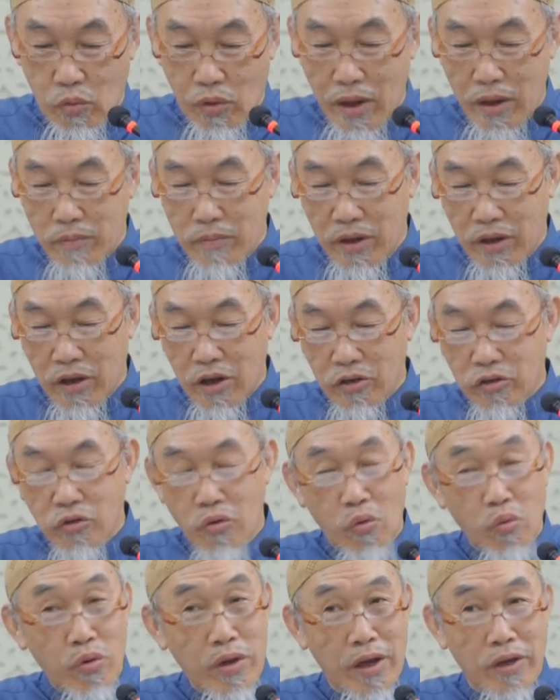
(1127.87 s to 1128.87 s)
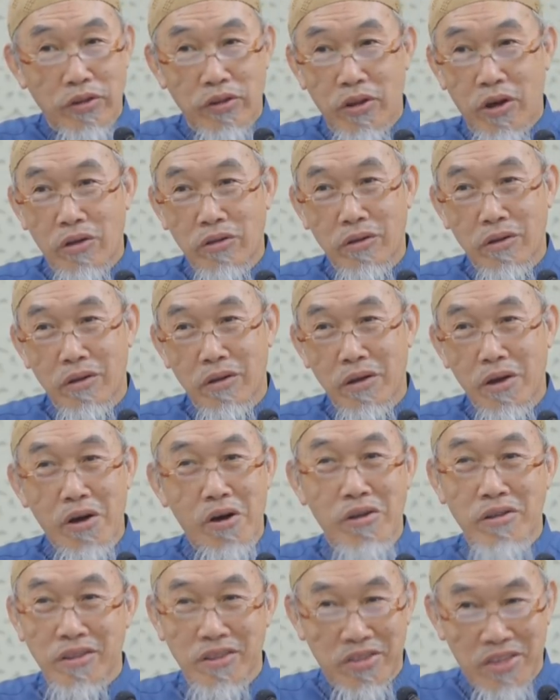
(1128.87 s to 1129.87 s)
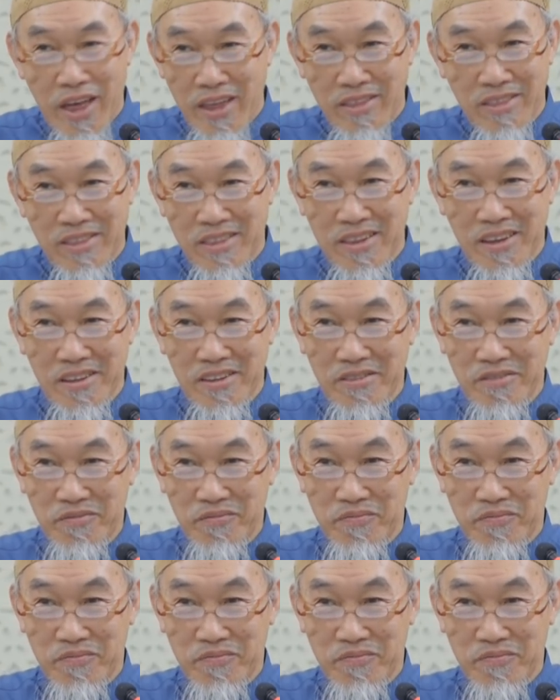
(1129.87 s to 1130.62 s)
Why? Because we are not content.